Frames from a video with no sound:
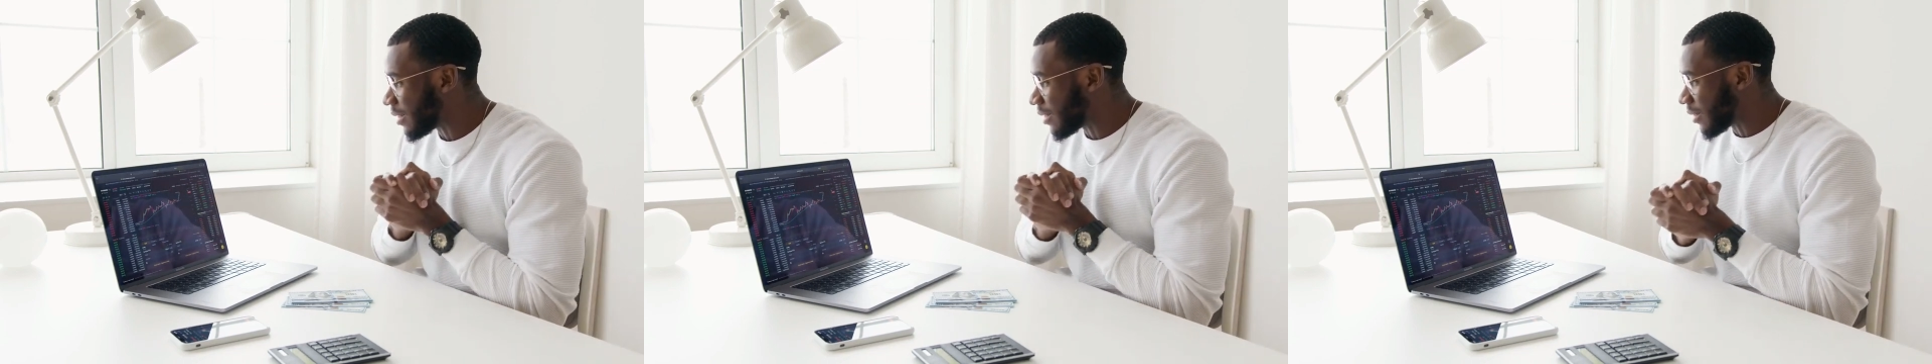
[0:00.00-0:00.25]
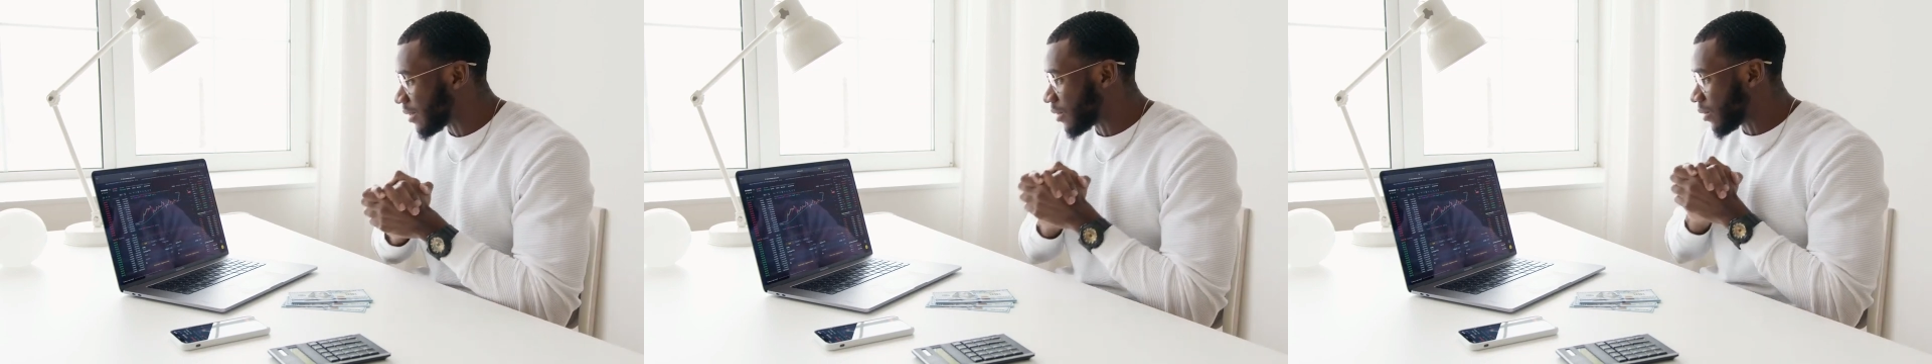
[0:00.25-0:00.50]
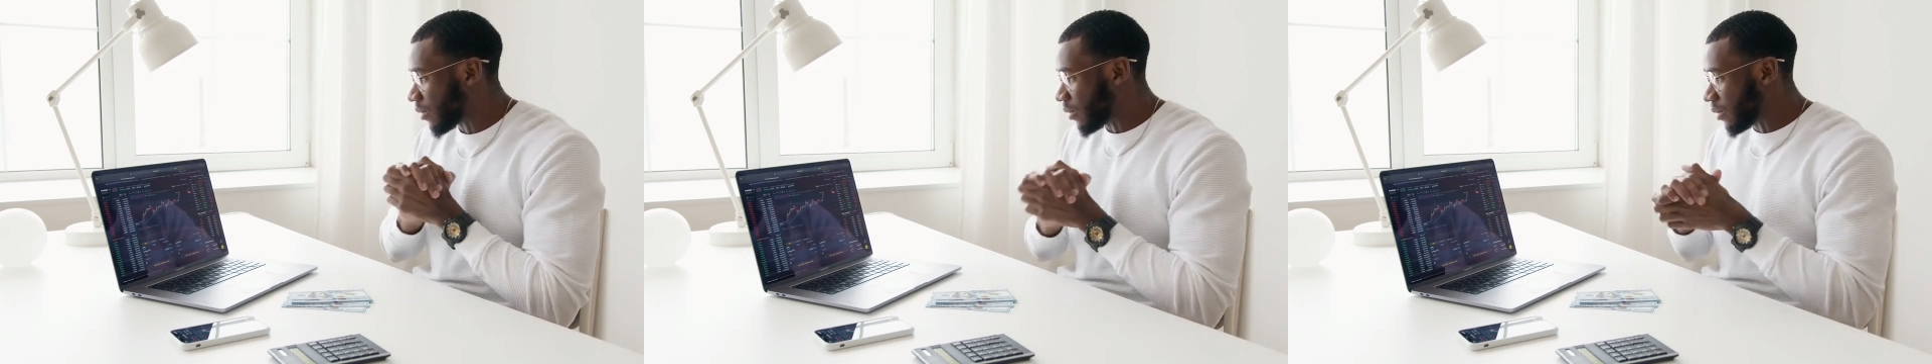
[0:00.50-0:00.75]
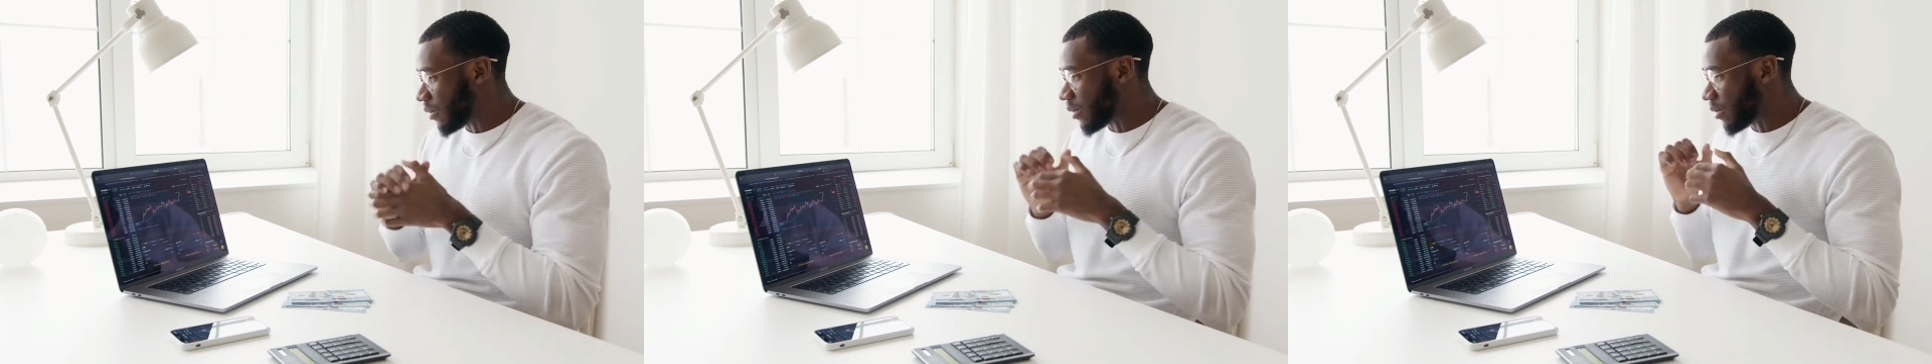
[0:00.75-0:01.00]
so many
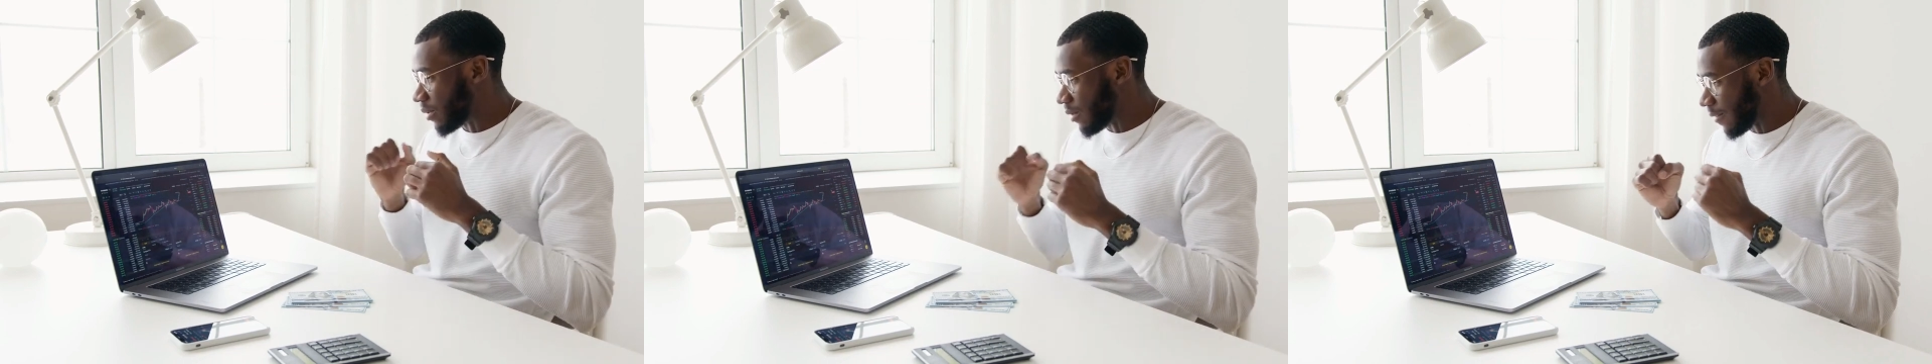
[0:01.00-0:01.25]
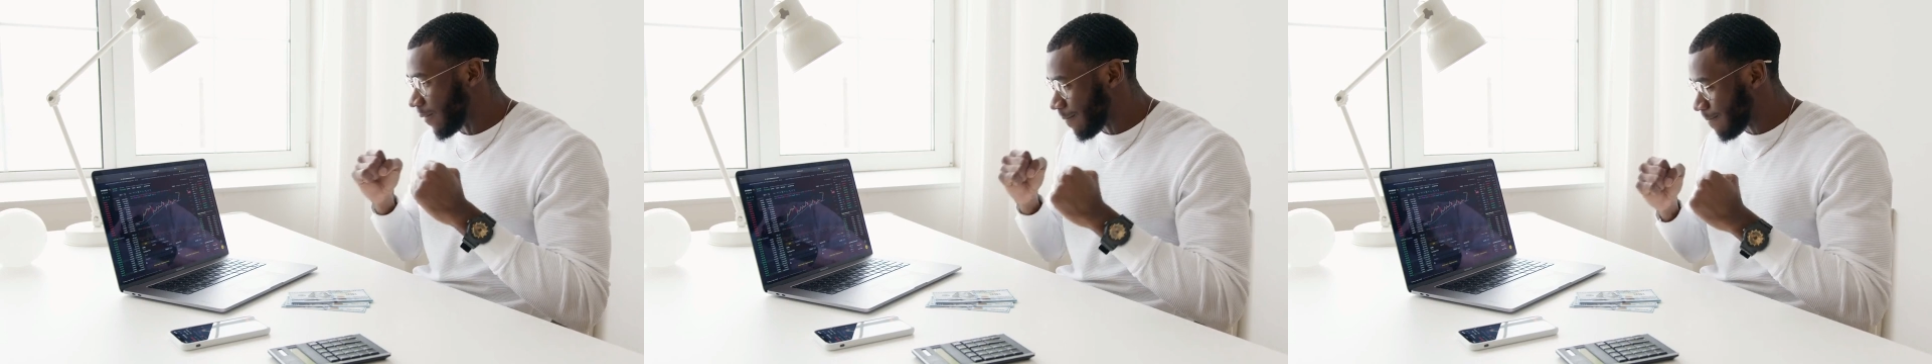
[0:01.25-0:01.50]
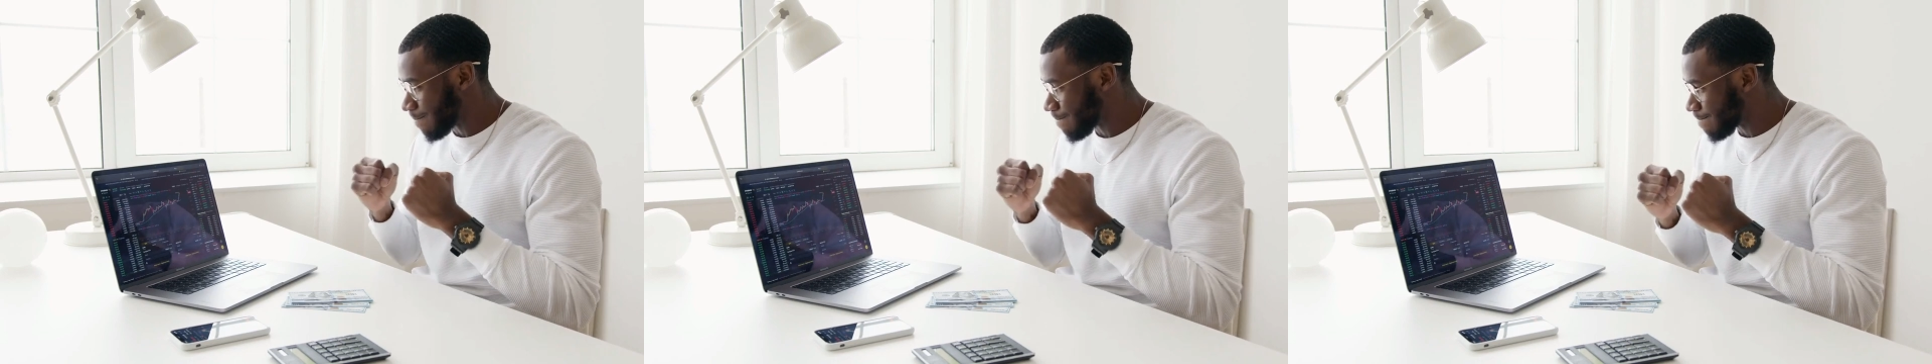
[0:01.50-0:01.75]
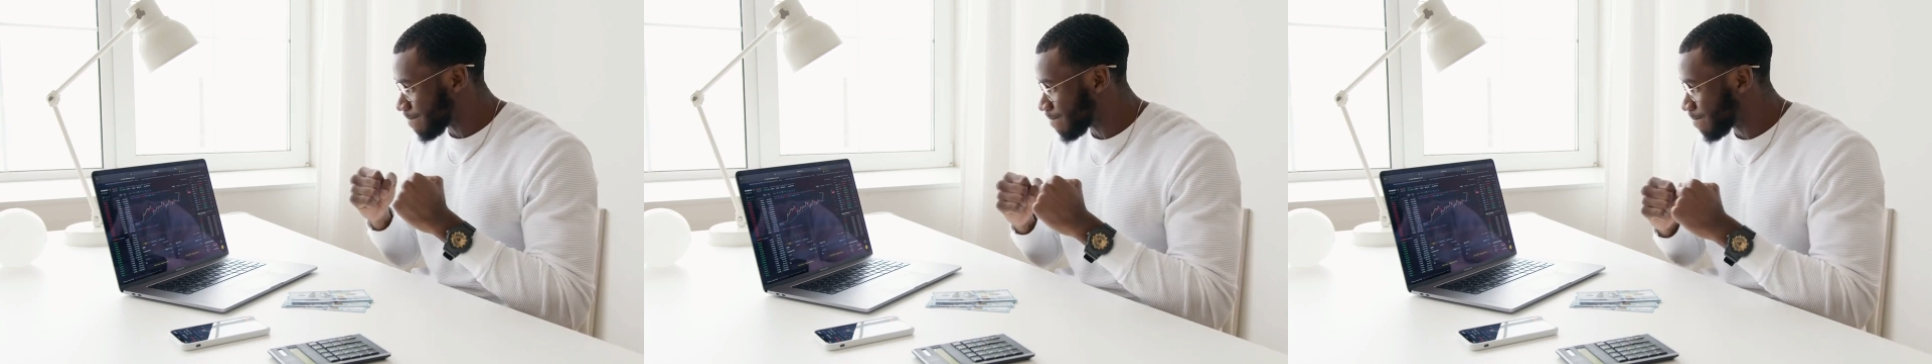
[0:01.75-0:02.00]
things in life.
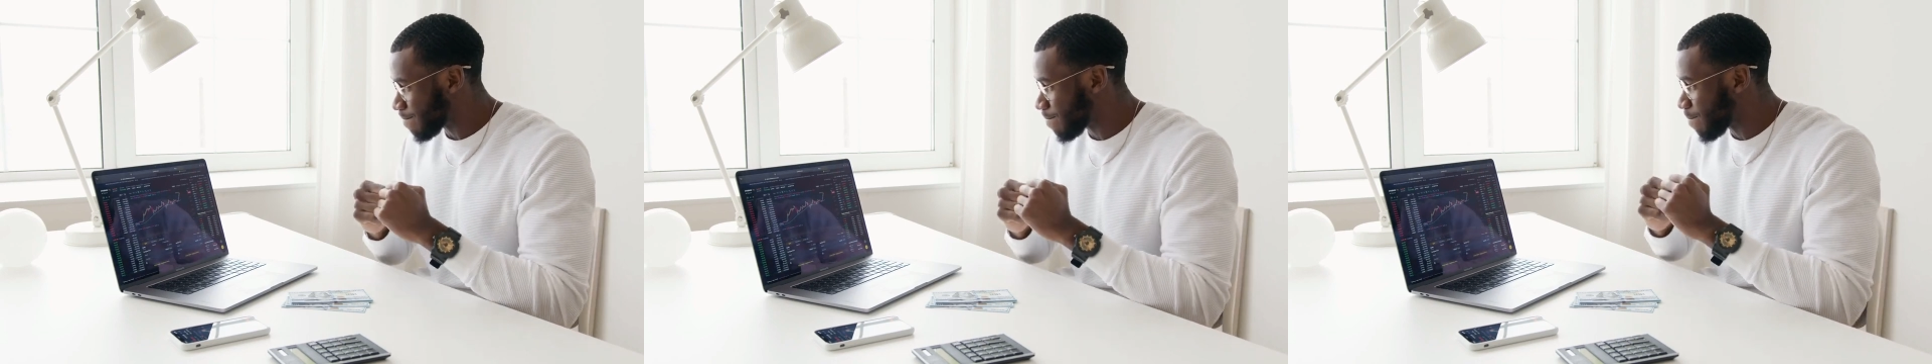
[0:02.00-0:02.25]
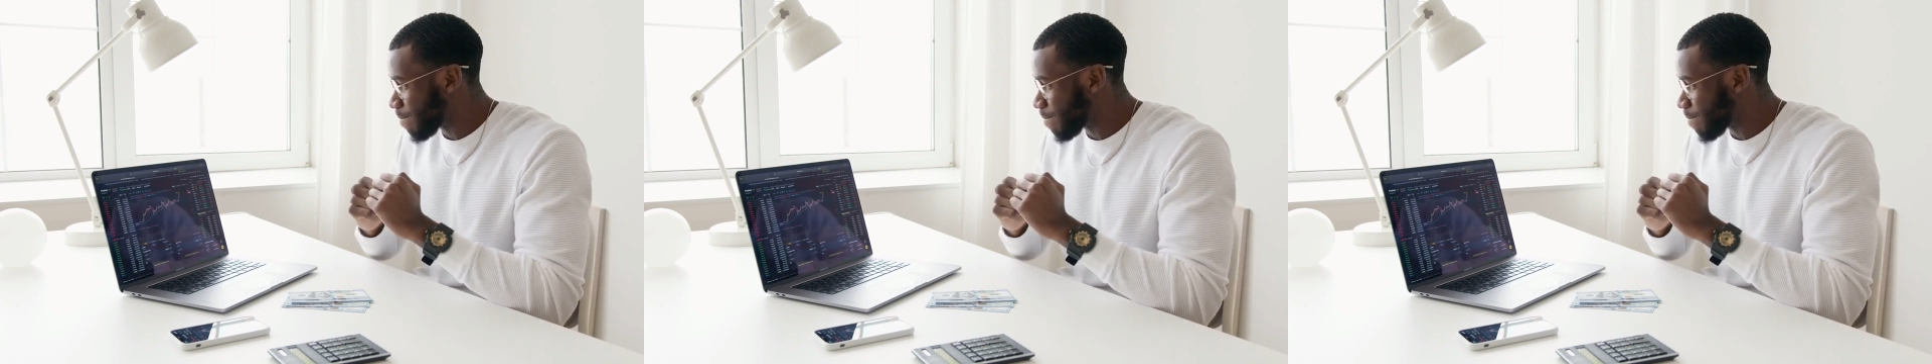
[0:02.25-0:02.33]
There